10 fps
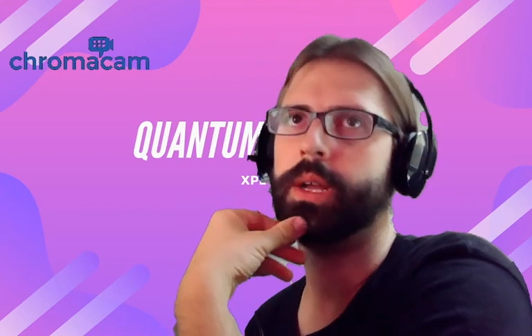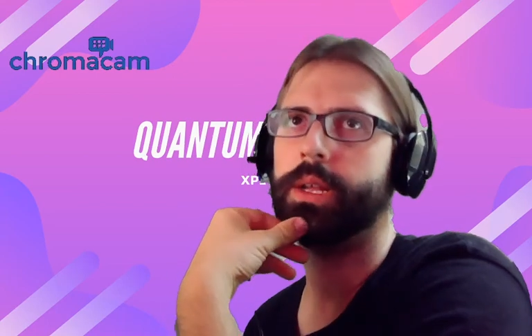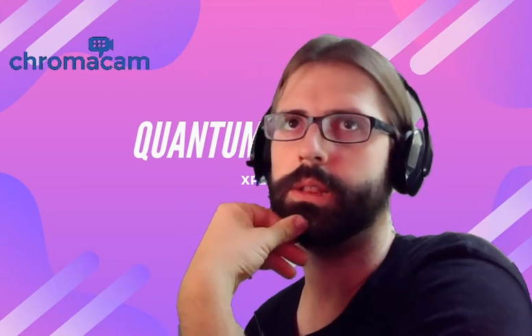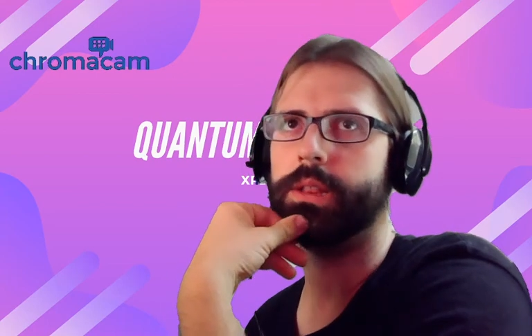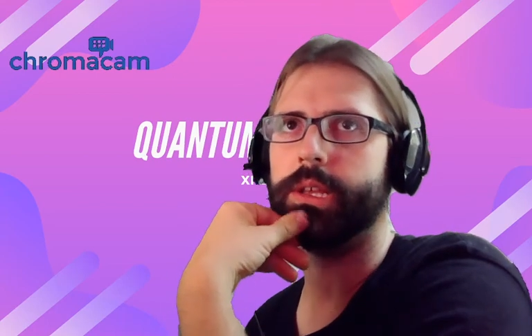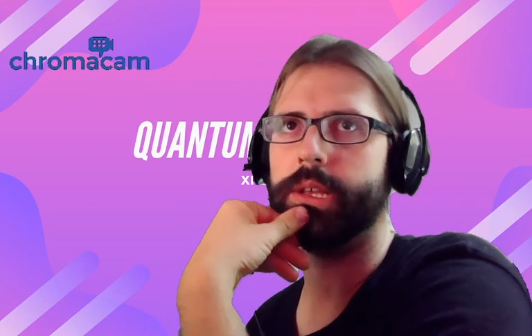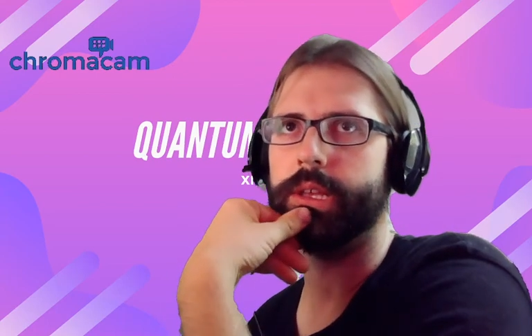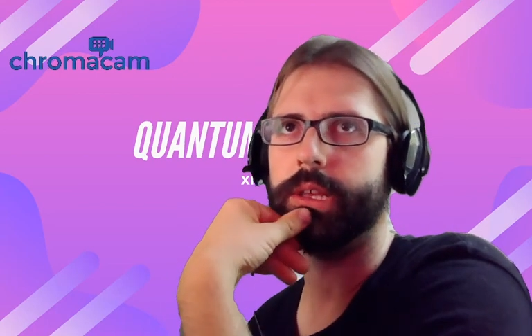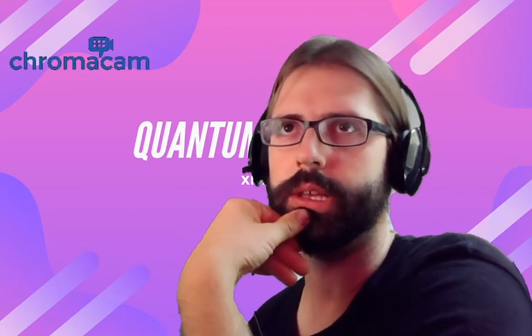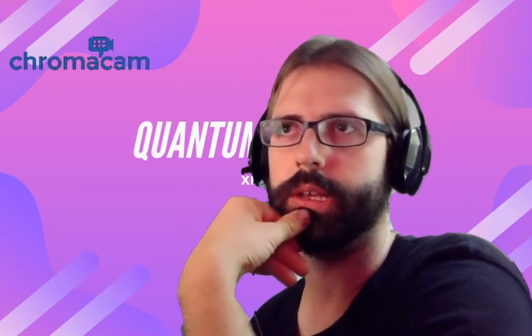
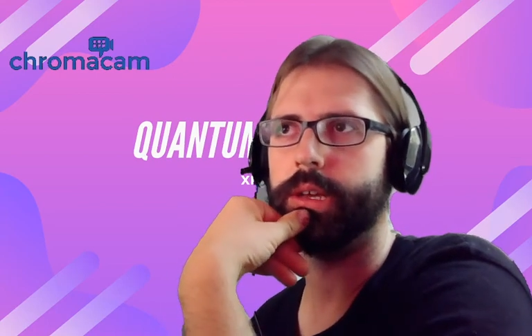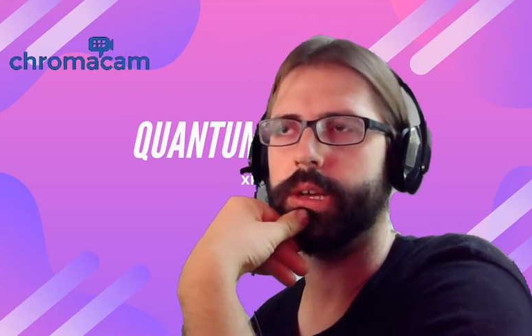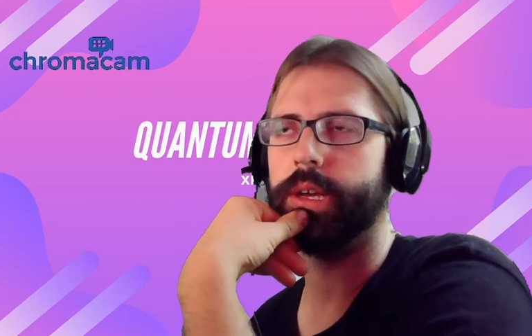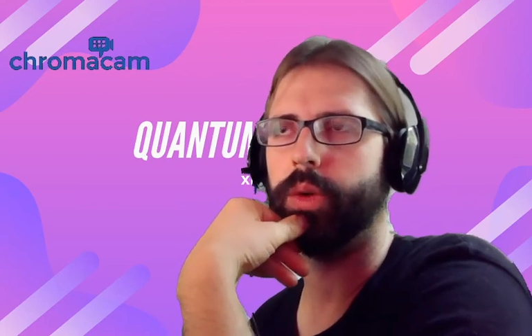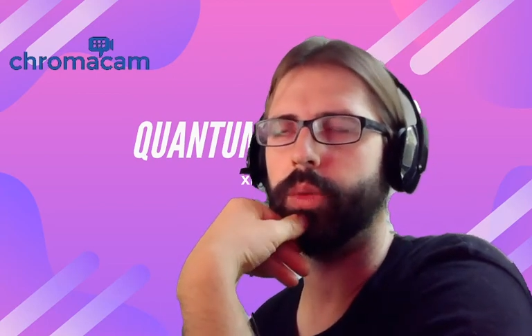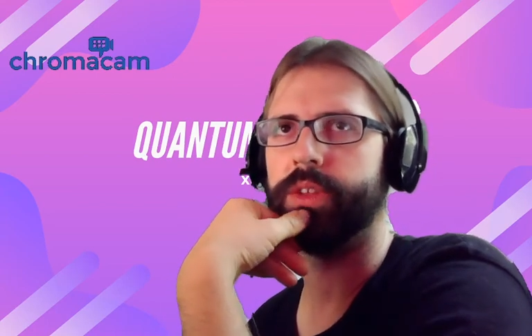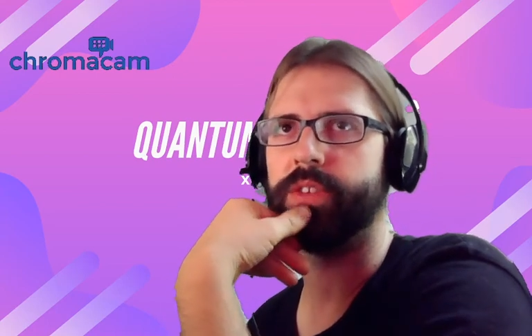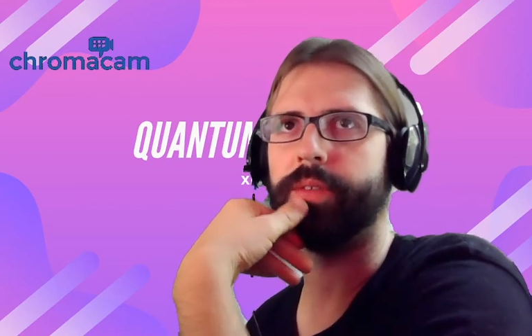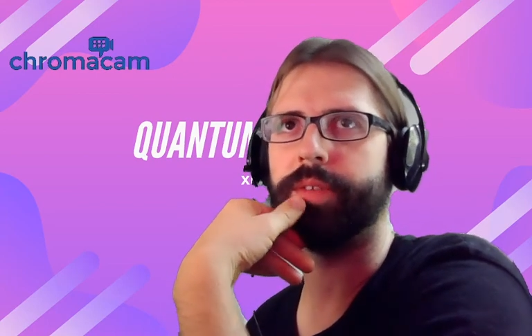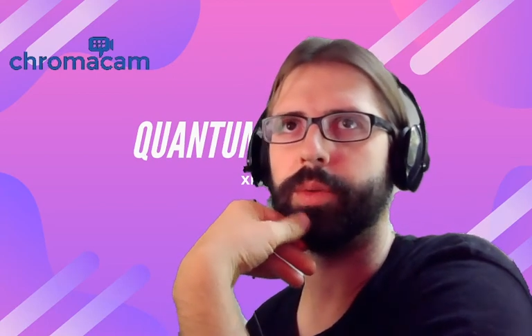the
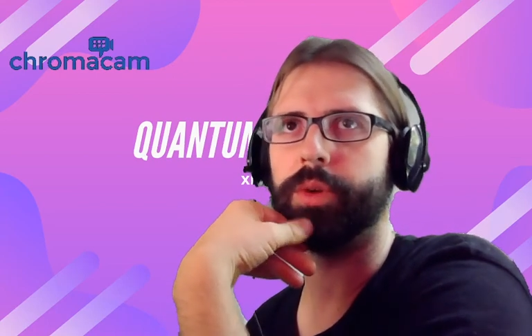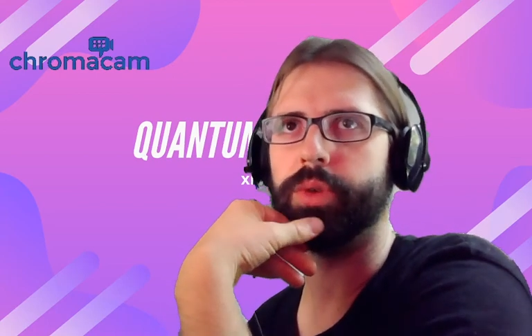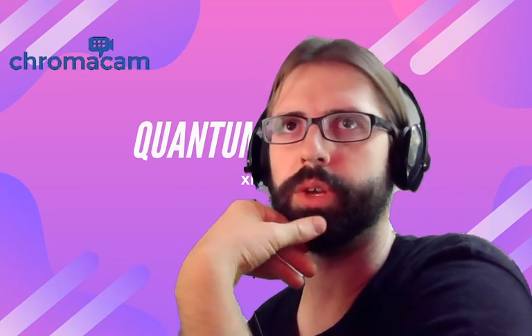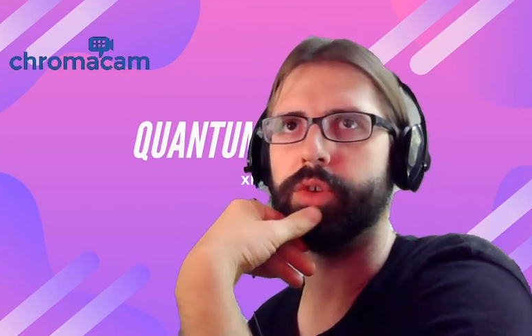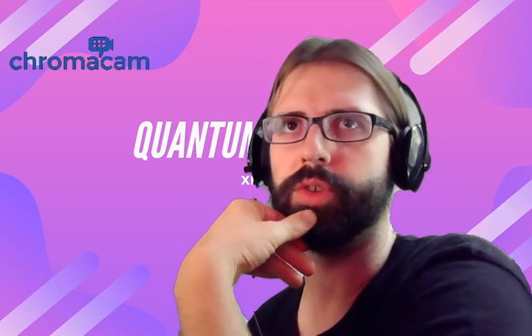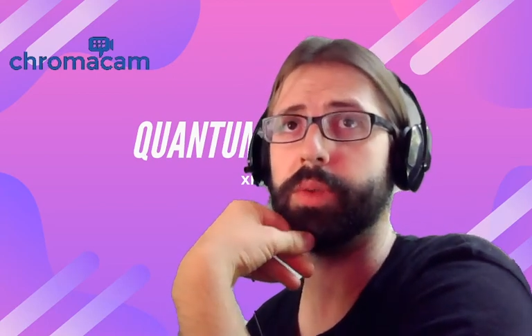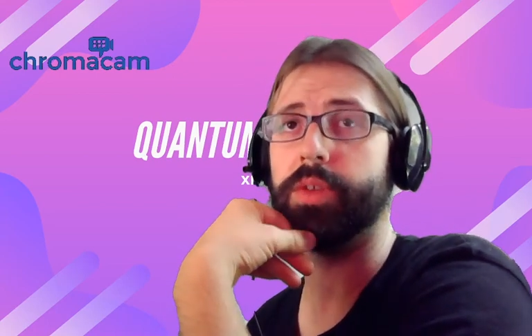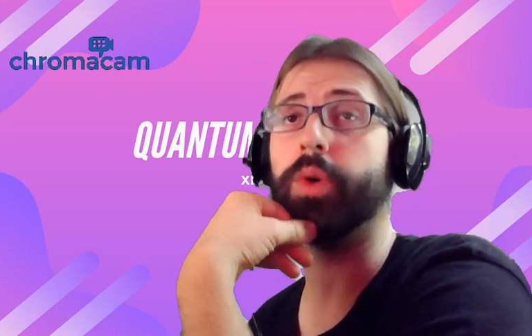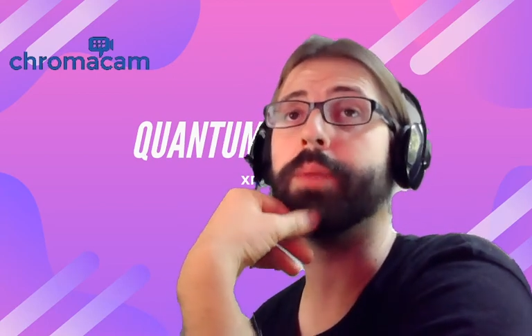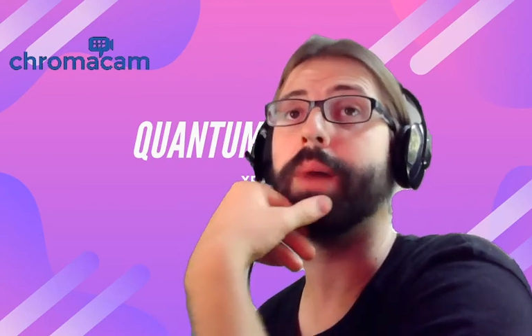stuff that I want to do in Christmas.
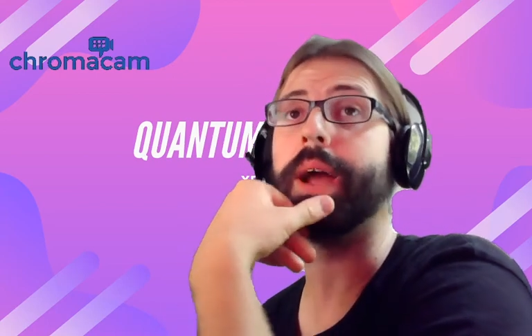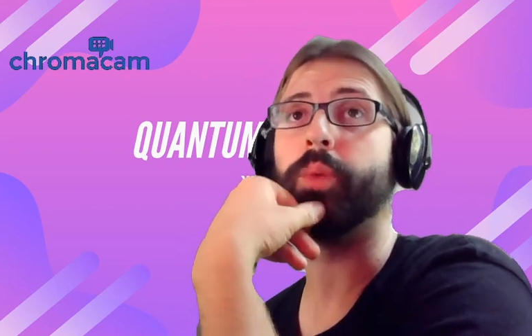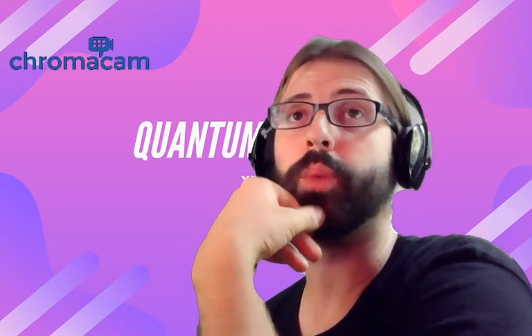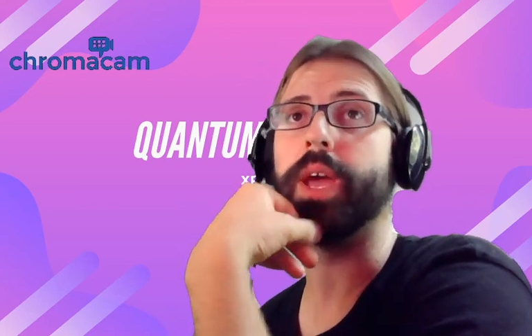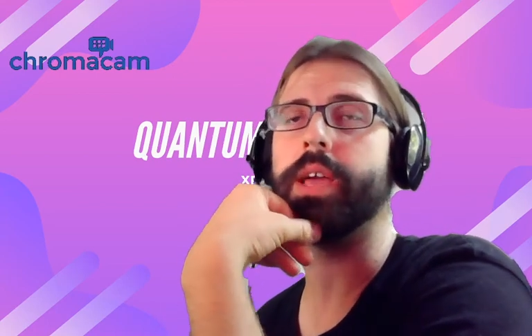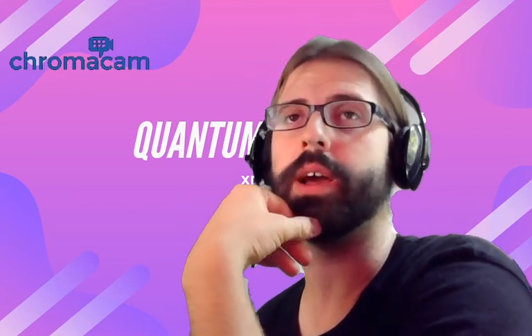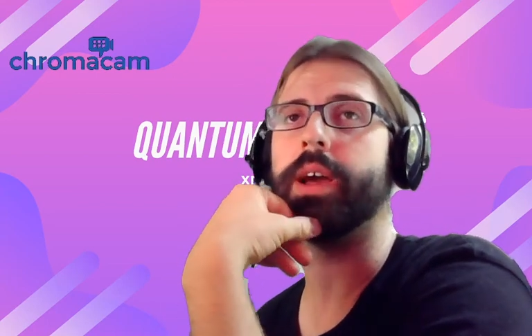Oh, and by the way, I'm